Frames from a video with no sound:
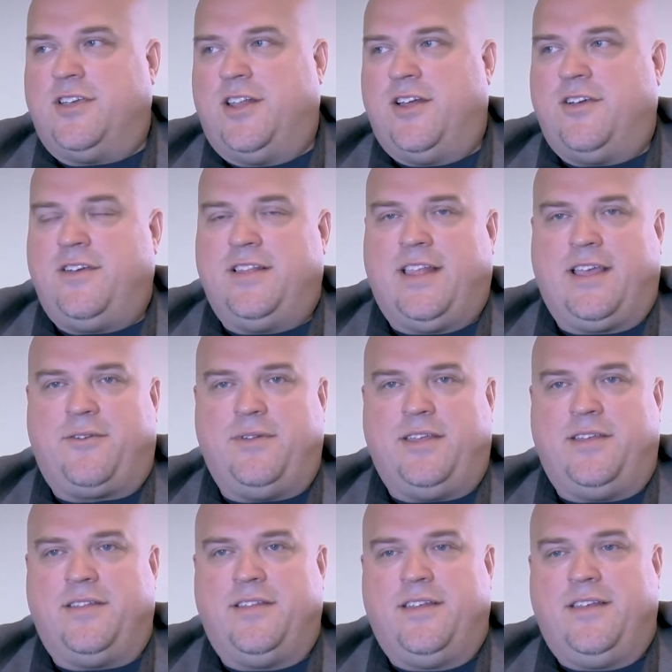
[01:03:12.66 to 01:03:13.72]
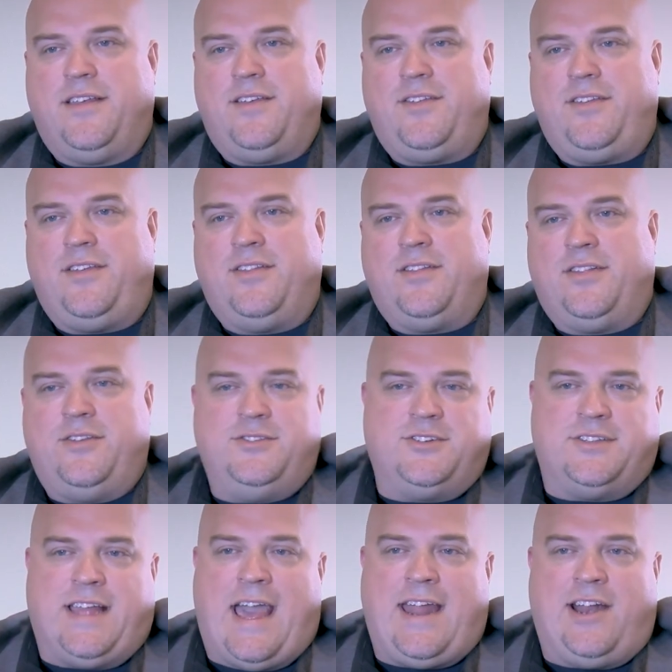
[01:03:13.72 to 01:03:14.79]
you know and like when you you know lose
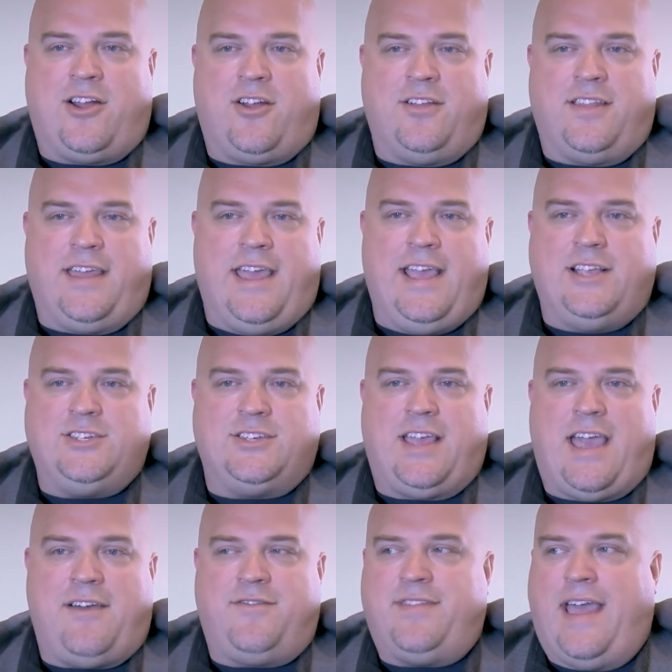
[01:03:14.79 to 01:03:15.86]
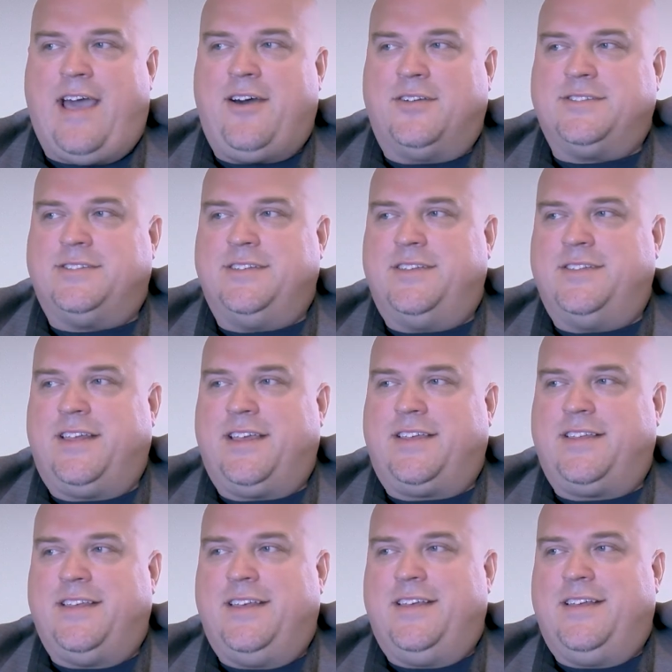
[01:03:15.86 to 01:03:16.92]
your dad at an early age you have doubts and you like
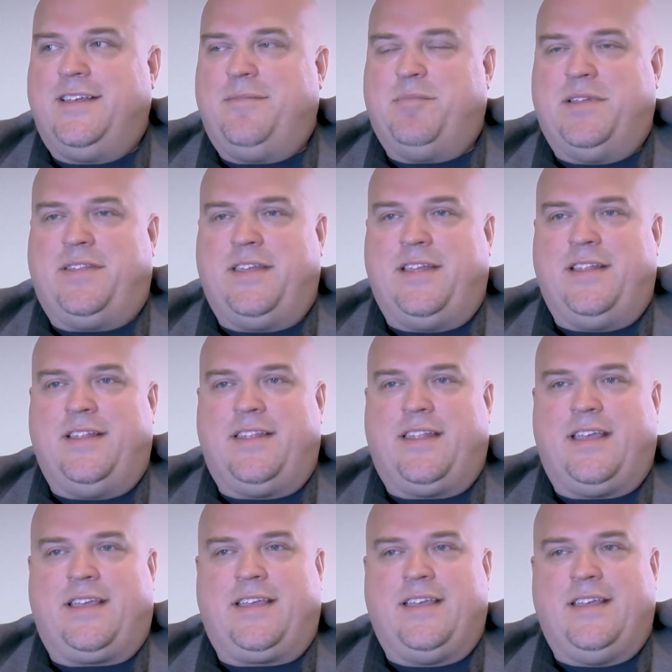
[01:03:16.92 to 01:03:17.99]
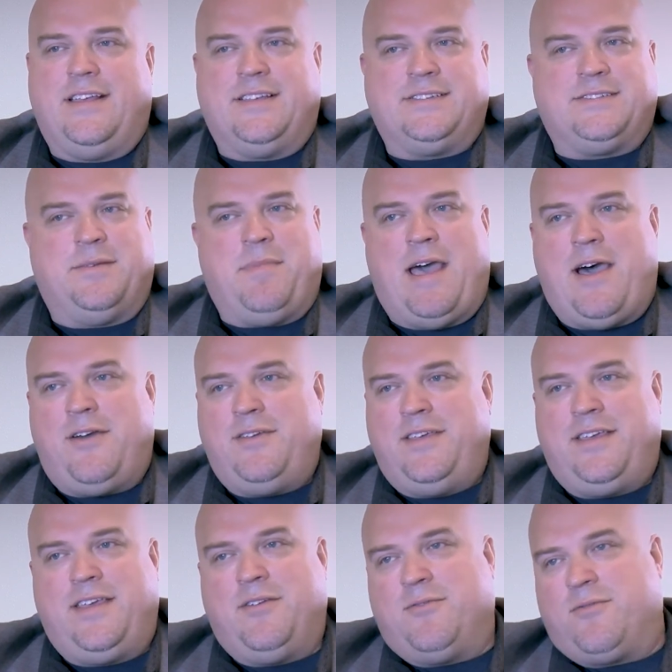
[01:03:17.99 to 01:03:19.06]
mm. but then like somehow
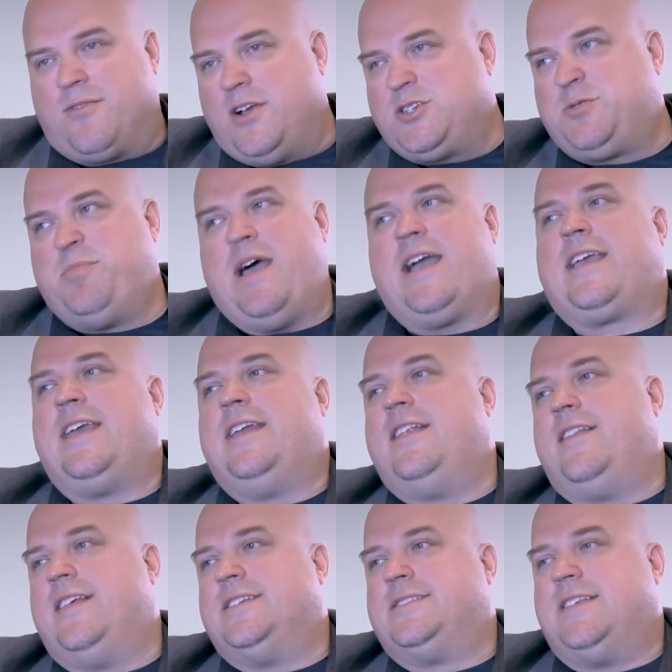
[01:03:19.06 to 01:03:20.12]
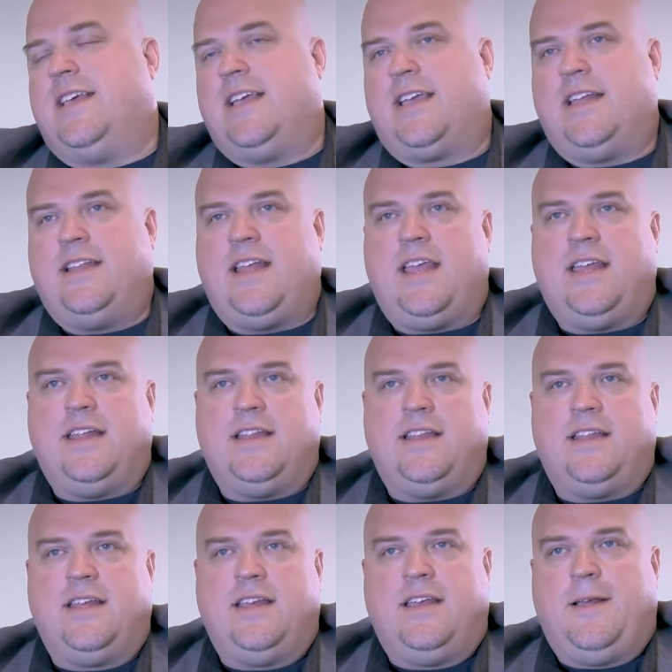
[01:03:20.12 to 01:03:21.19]
you get rushed back into this thing and
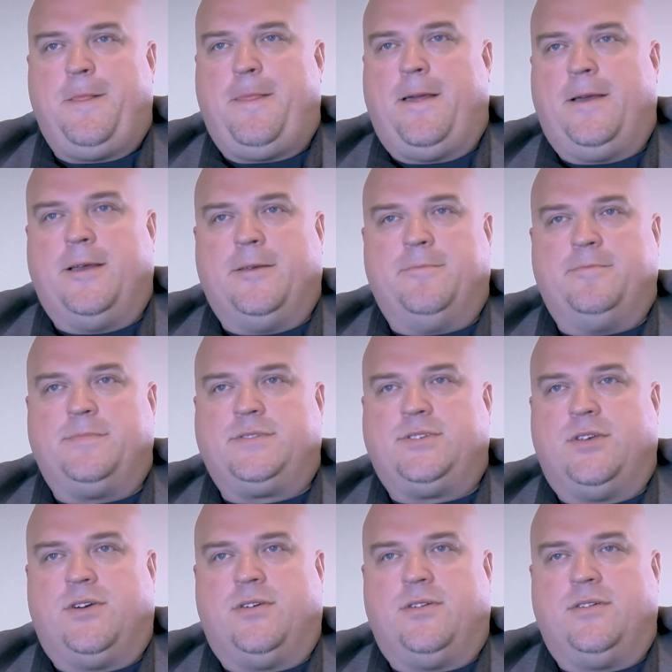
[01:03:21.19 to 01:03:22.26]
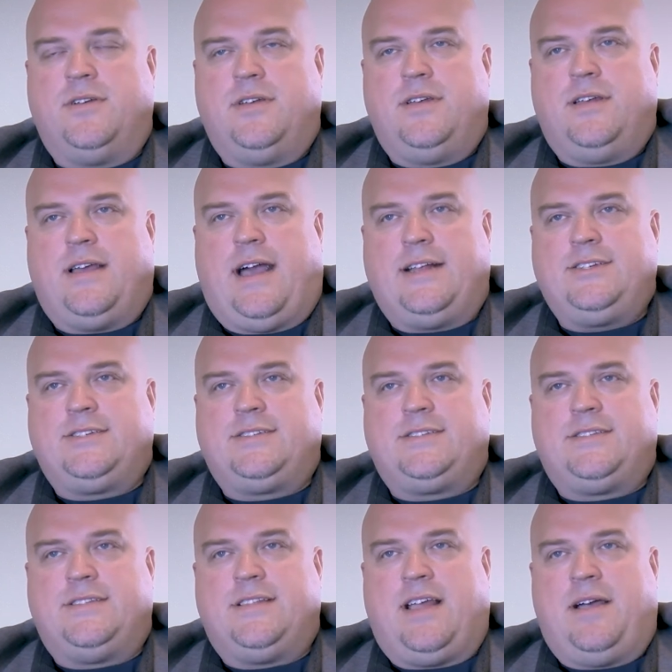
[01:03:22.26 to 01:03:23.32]
and um, so i
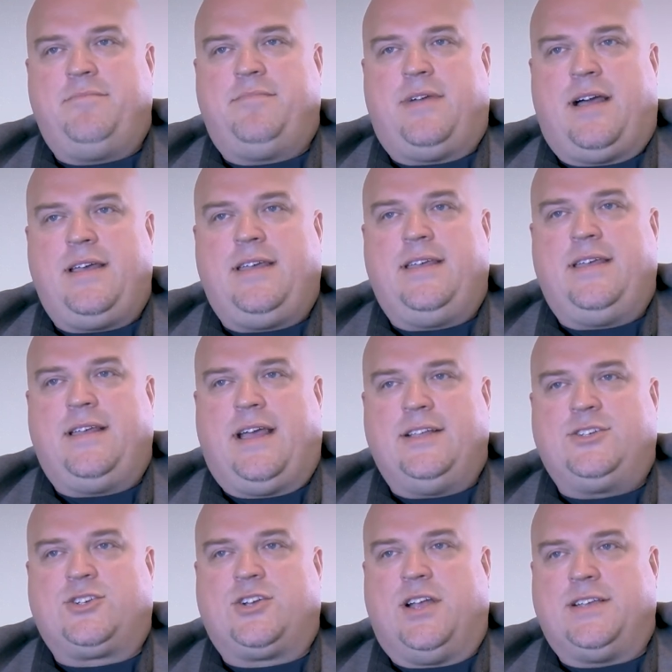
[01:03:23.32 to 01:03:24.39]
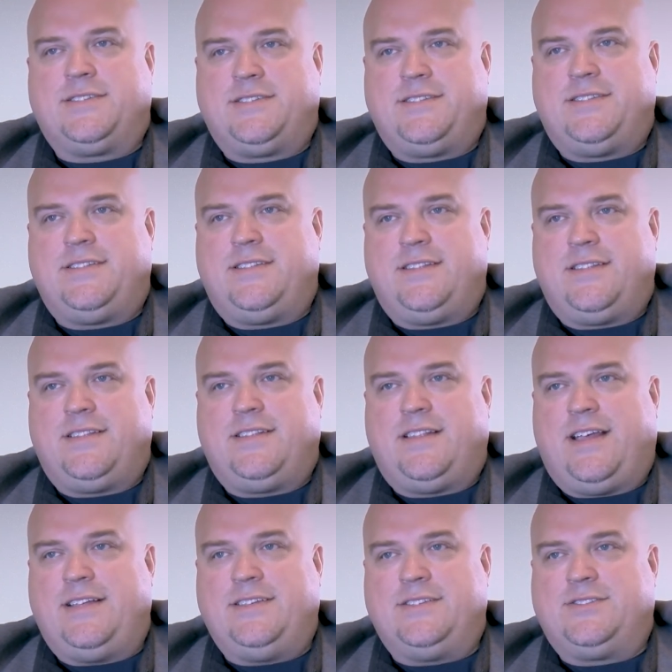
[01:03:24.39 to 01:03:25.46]
just i'm i i trust
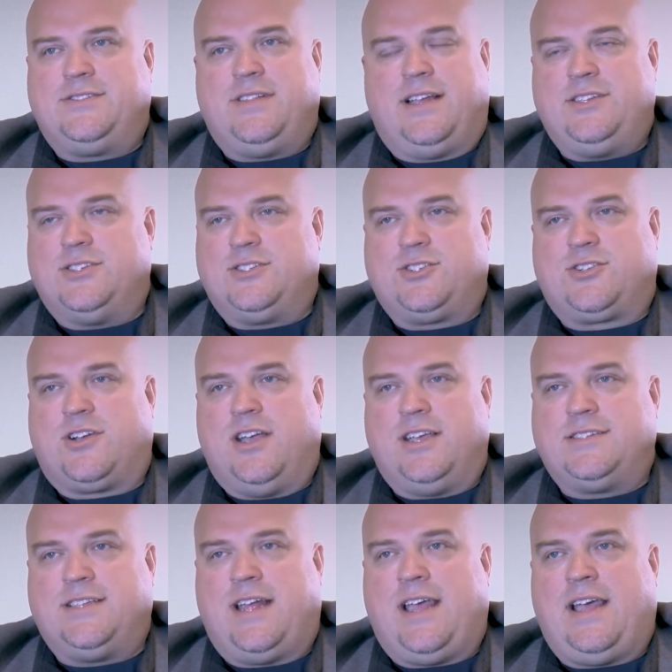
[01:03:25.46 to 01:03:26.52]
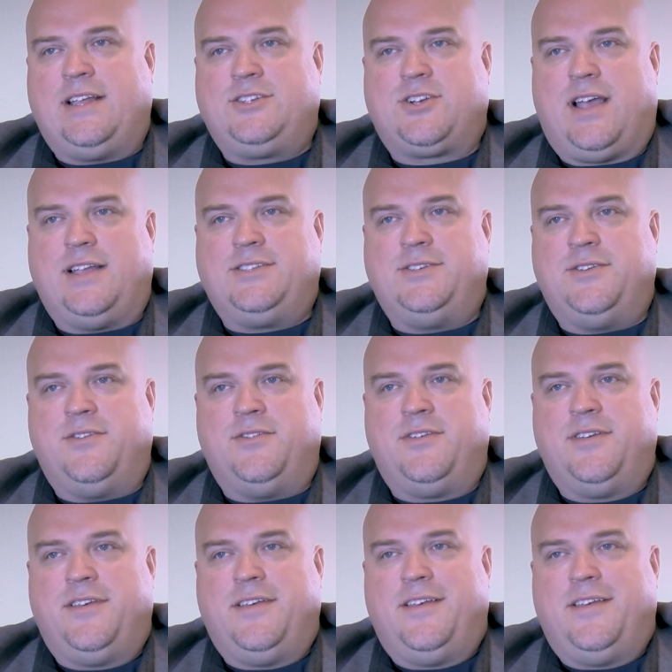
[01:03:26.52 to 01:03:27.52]
i just i just trust I, I try to